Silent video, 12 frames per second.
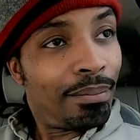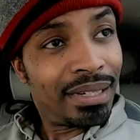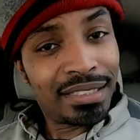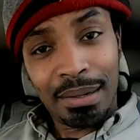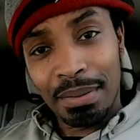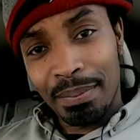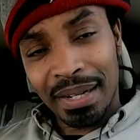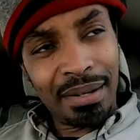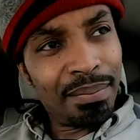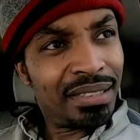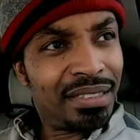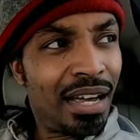everybody's coming to pick
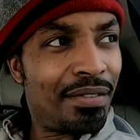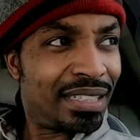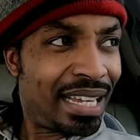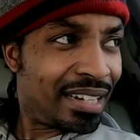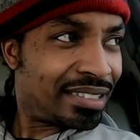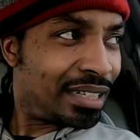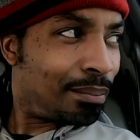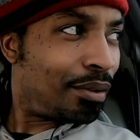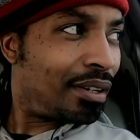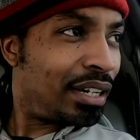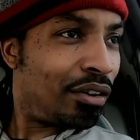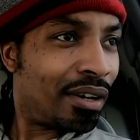up their stuff. It's actually
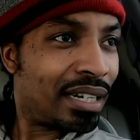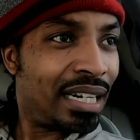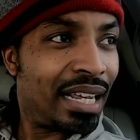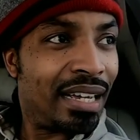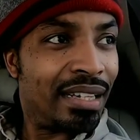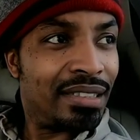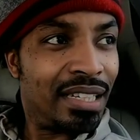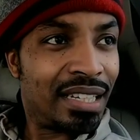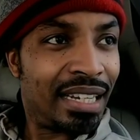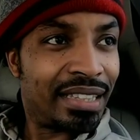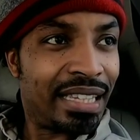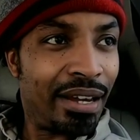pretty organized. It looked
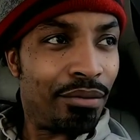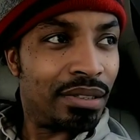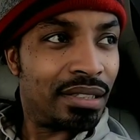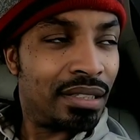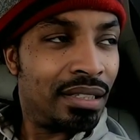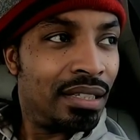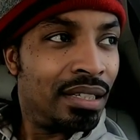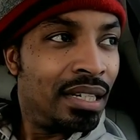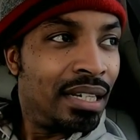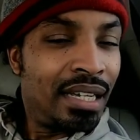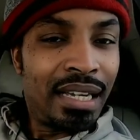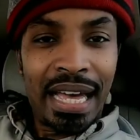like they was
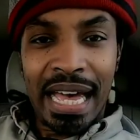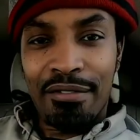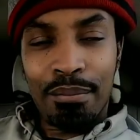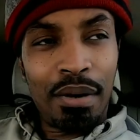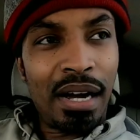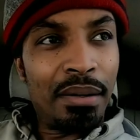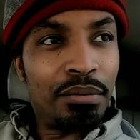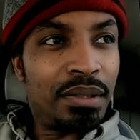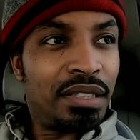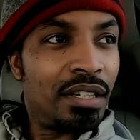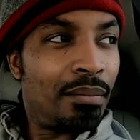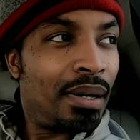having problems
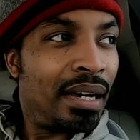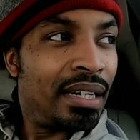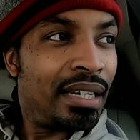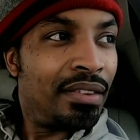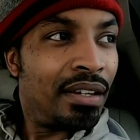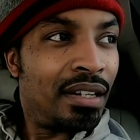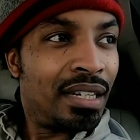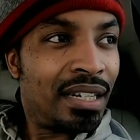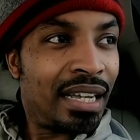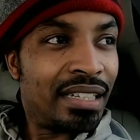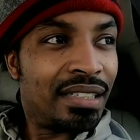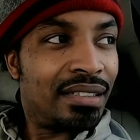with somebody in there. It looked
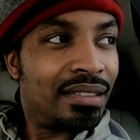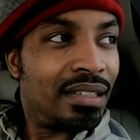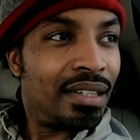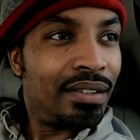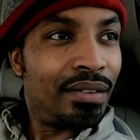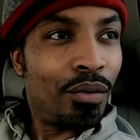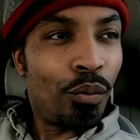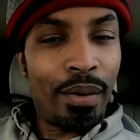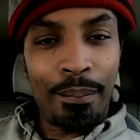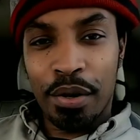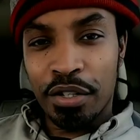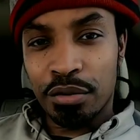like
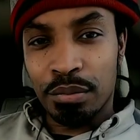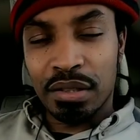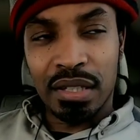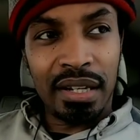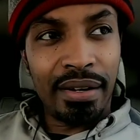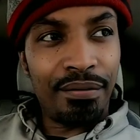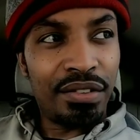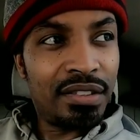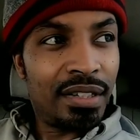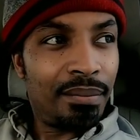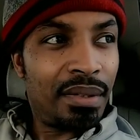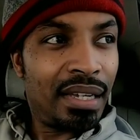one person was looking for
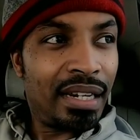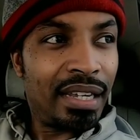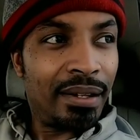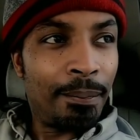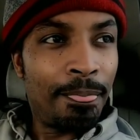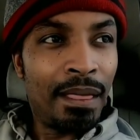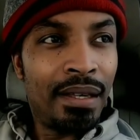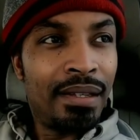something and